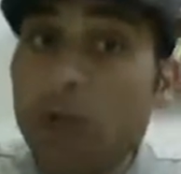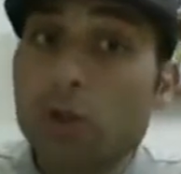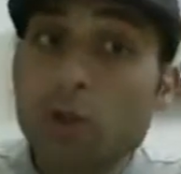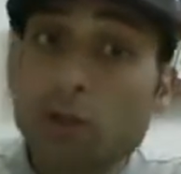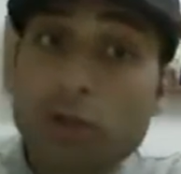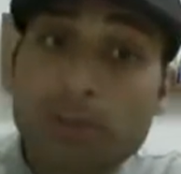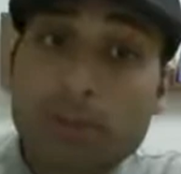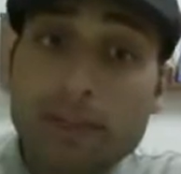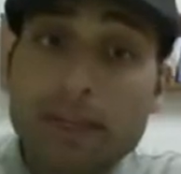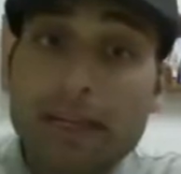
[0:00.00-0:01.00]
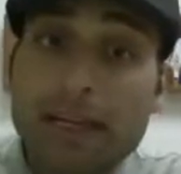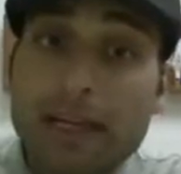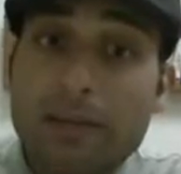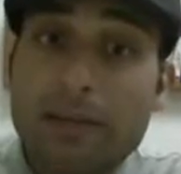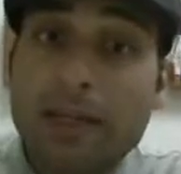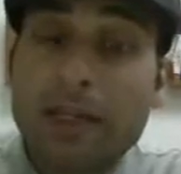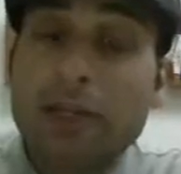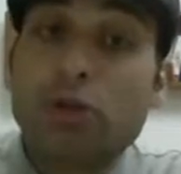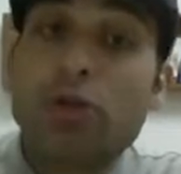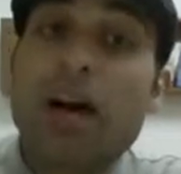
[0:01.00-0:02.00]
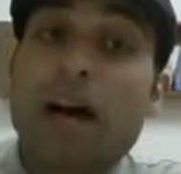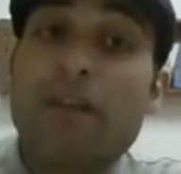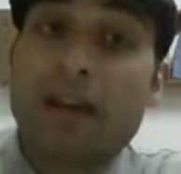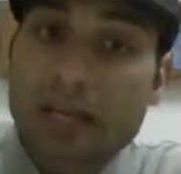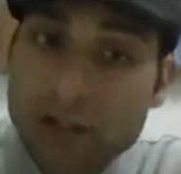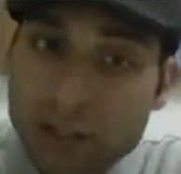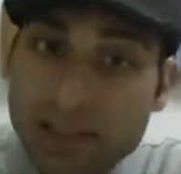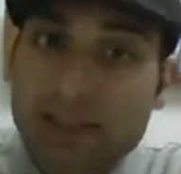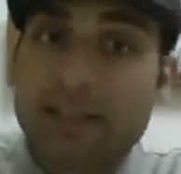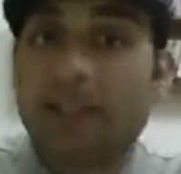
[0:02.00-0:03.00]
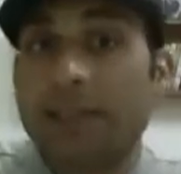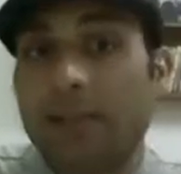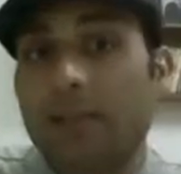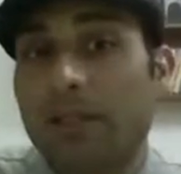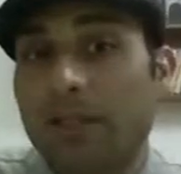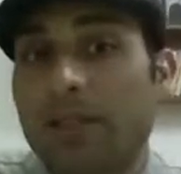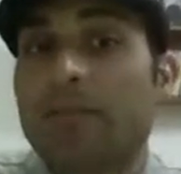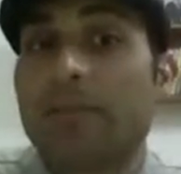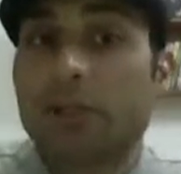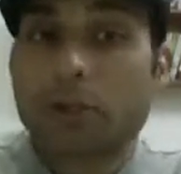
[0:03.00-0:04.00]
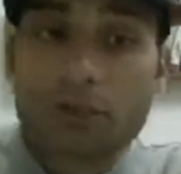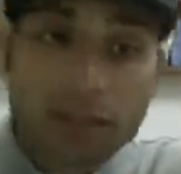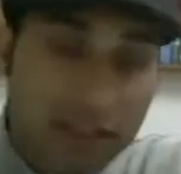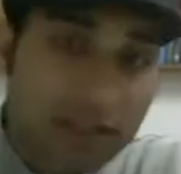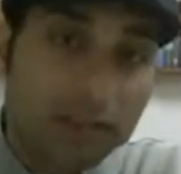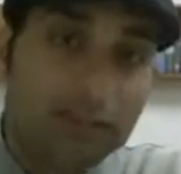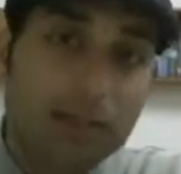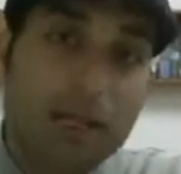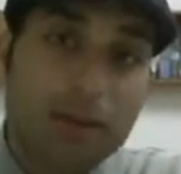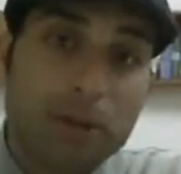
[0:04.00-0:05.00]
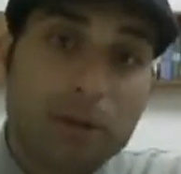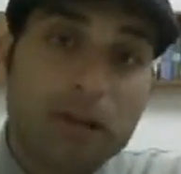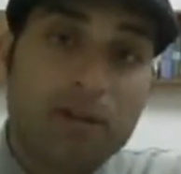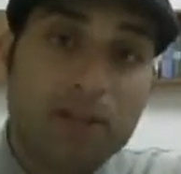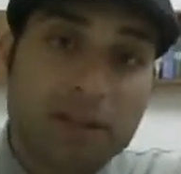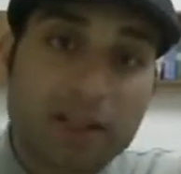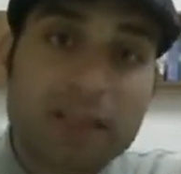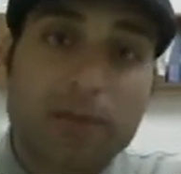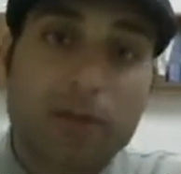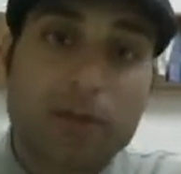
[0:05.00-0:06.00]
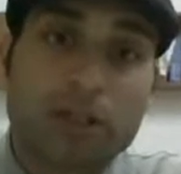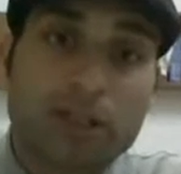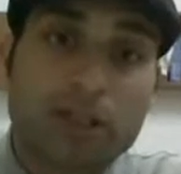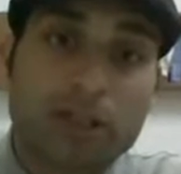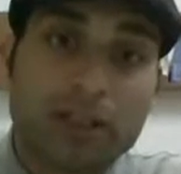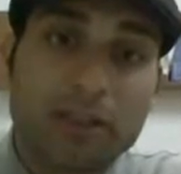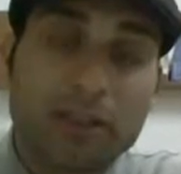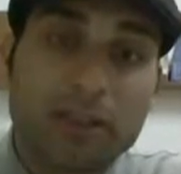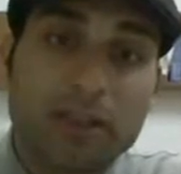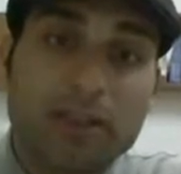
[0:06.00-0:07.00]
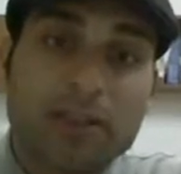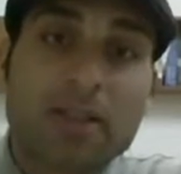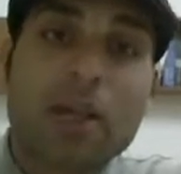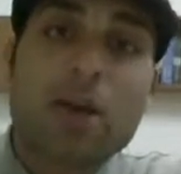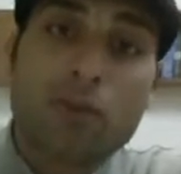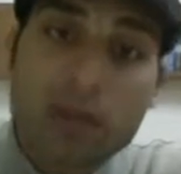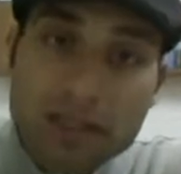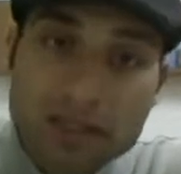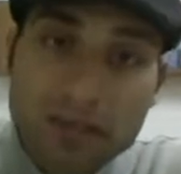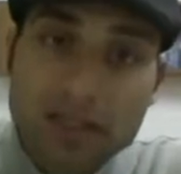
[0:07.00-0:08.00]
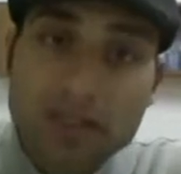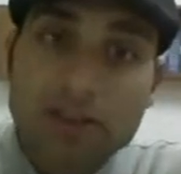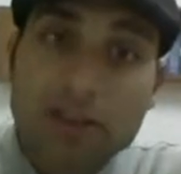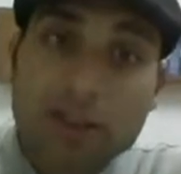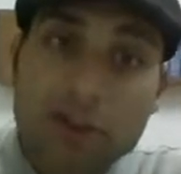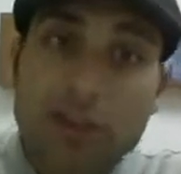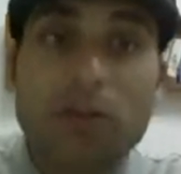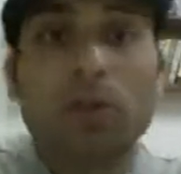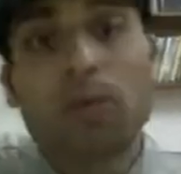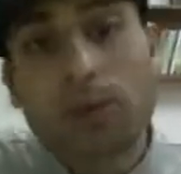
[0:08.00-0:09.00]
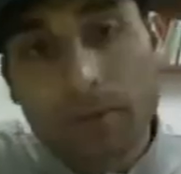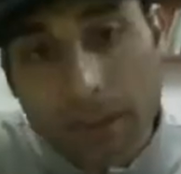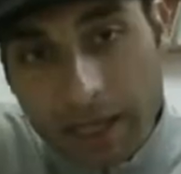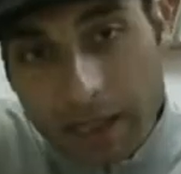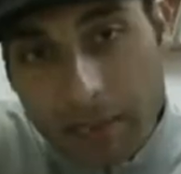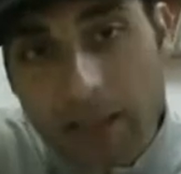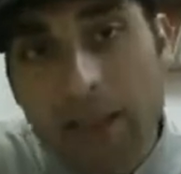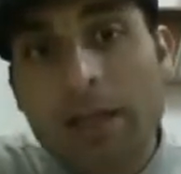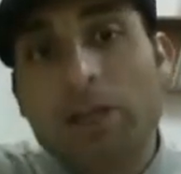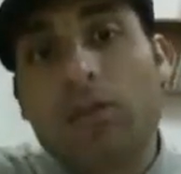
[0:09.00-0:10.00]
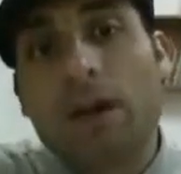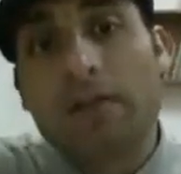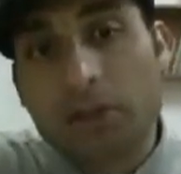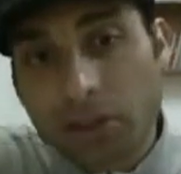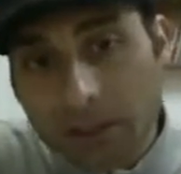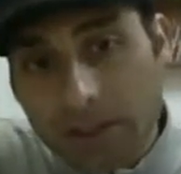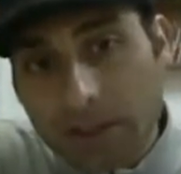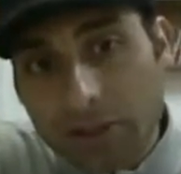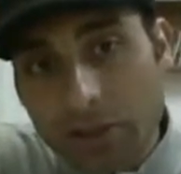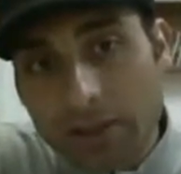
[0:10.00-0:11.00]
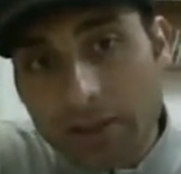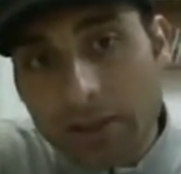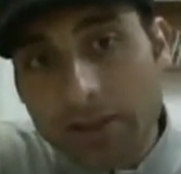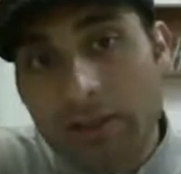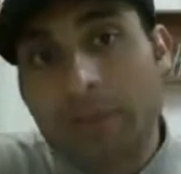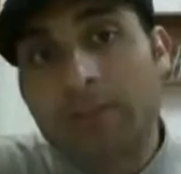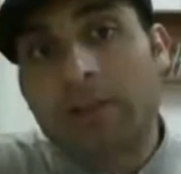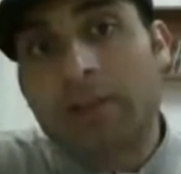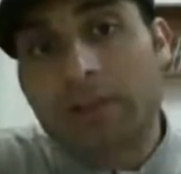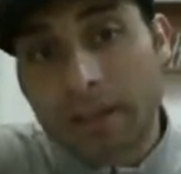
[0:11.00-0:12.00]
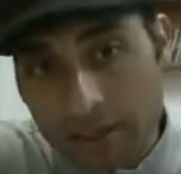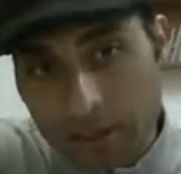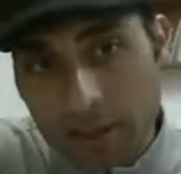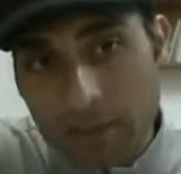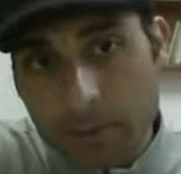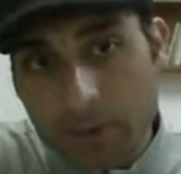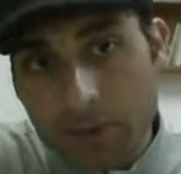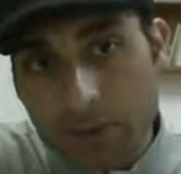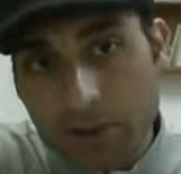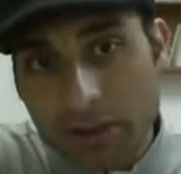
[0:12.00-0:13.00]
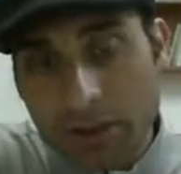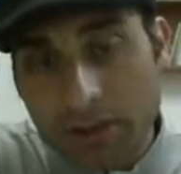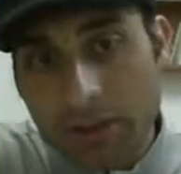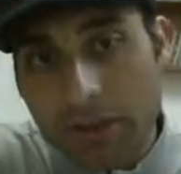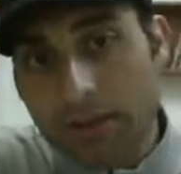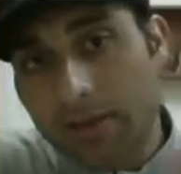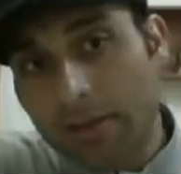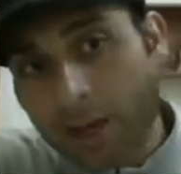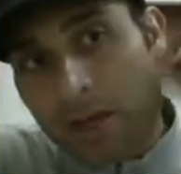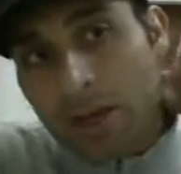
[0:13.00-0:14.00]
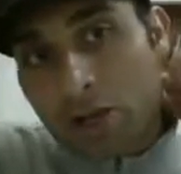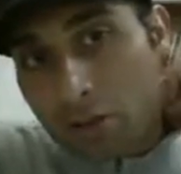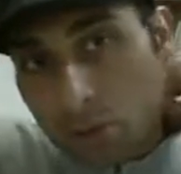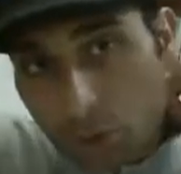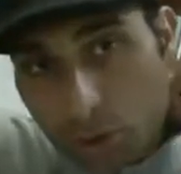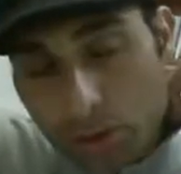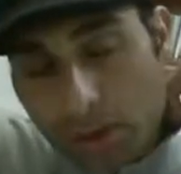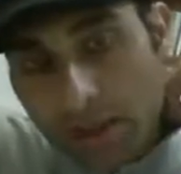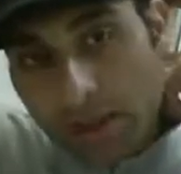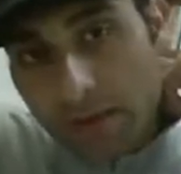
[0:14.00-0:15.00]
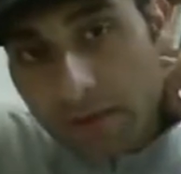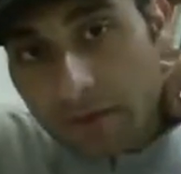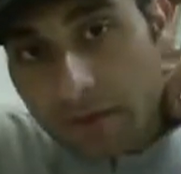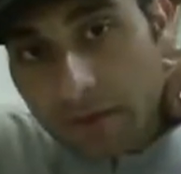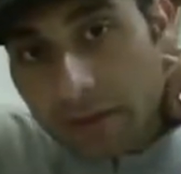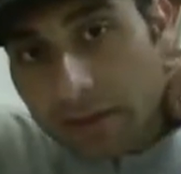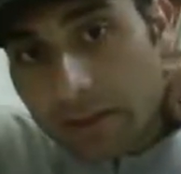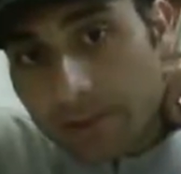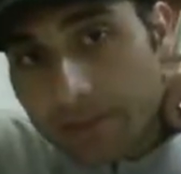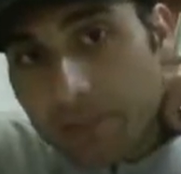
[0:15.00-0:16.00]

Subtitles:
you would be able to have a shelter independence, but you will not be able to have a transportation independence. With the 700 GOD, you would be able to have a shelter independence and transportation independence. So looking at the figures,